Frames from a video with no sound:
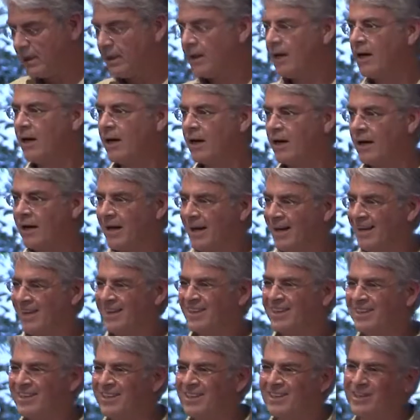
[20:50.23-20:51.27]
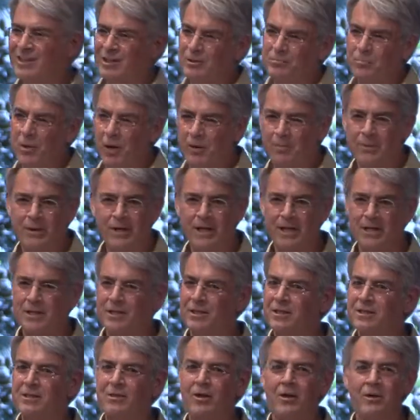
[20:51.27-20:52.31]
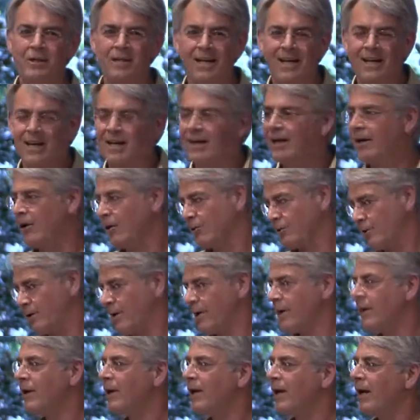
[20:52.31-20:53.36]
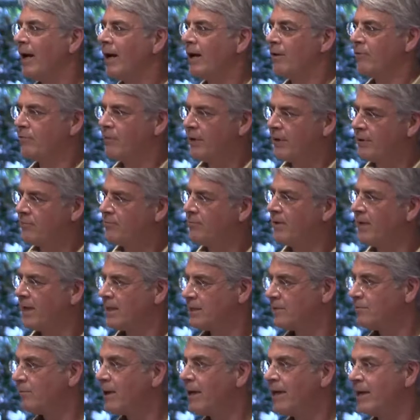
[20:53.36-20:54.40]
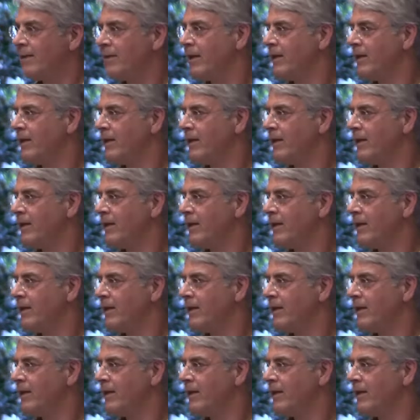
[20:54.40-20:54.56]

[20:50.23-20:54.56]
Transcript: and India's population is not getting healthier at a very fast rate.